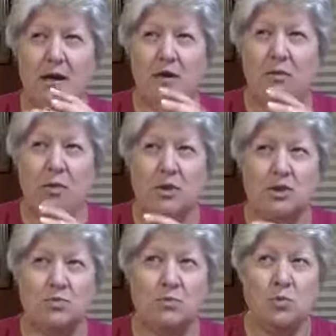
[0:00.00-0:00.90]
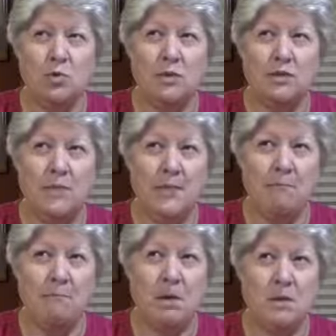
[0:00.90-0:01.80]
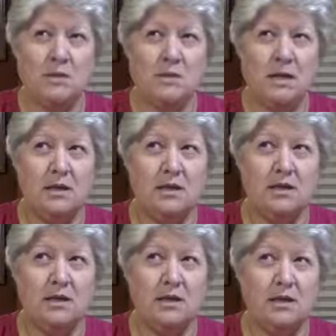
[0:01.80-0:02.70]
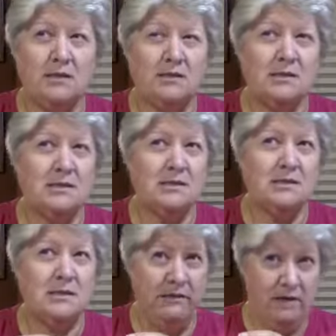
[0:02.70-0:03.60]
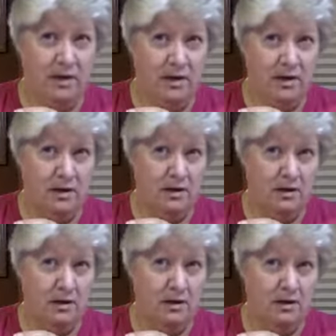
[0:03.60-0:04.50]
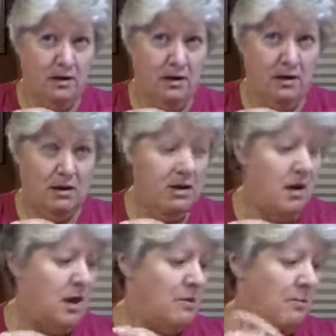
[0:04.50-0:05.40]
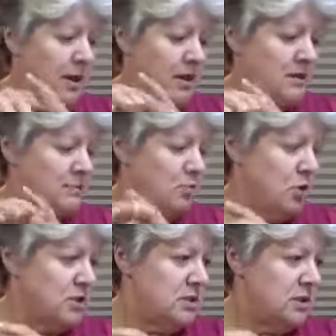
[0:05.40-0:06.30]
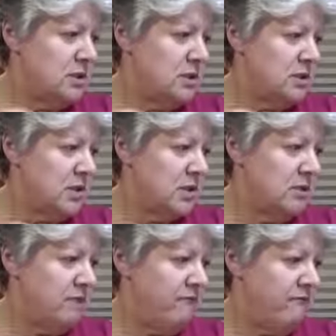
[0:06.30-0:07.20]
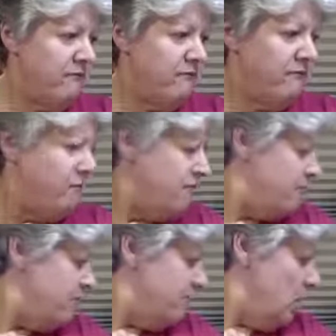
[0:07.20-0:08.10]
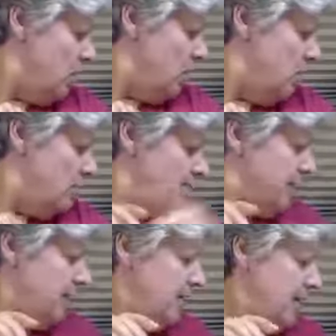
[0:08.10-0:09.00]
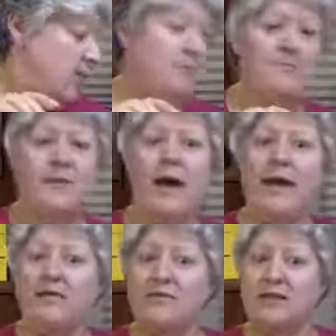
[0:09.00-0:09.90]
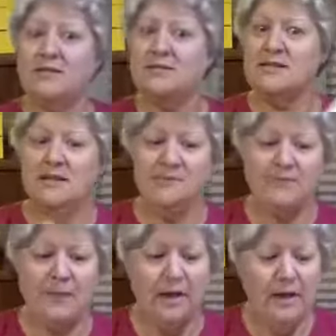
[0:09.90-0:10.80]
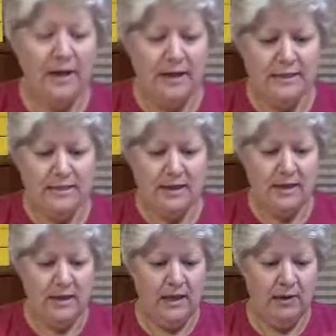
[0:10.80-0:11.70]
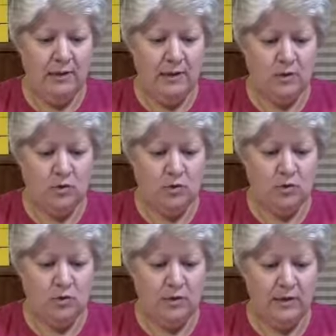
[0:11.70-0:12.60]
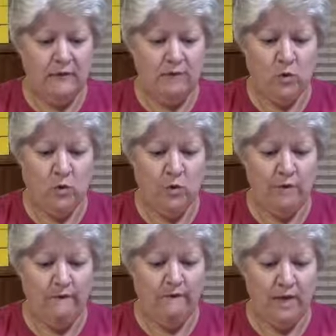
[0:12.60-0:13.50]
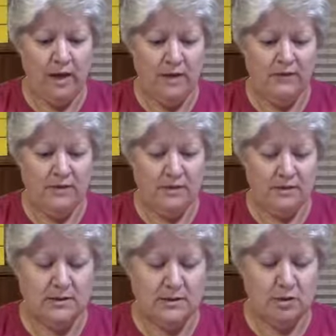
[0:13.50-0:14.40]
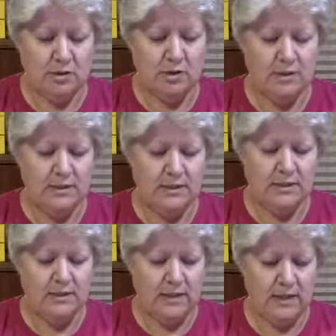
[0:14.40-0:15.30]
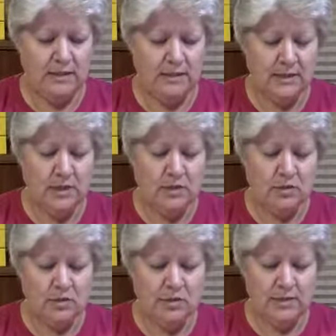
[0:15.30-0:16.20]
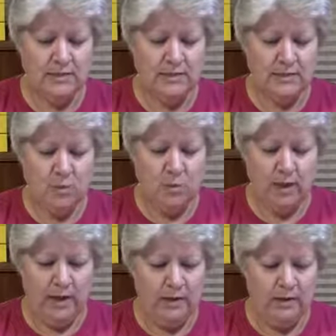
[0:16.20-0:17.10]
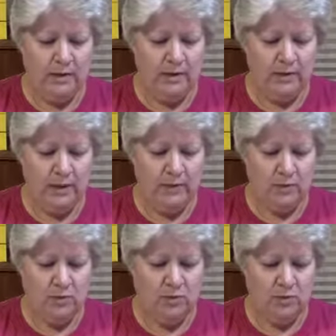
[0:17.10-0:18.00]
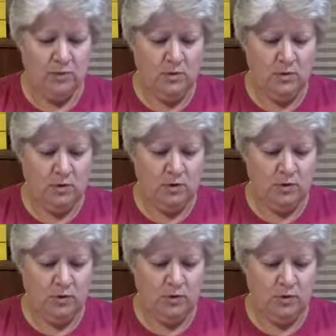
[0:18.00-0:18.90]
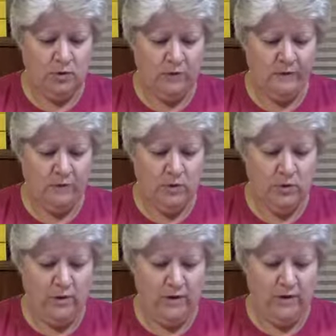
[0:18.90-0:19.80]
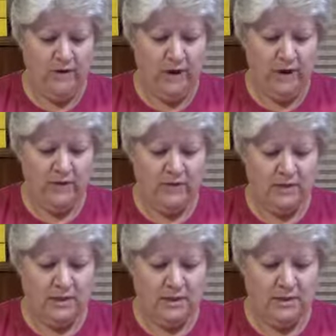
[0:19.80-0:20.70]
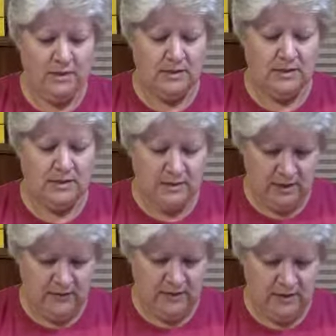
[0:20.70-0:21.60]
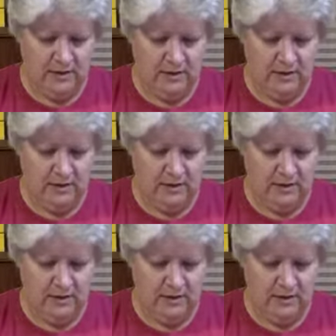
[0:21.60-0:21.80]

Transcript: Roger Moore did the most at, I think it was 7. Pierce Brosnan did 4. Hang on, I have the list here. Let's see, 1, 2, 3, 4, 5, 6. Sean Connery did 6. George Lazenby did 1. Then you had Roger Moore did 1, 2, 3, 4, 6, 7.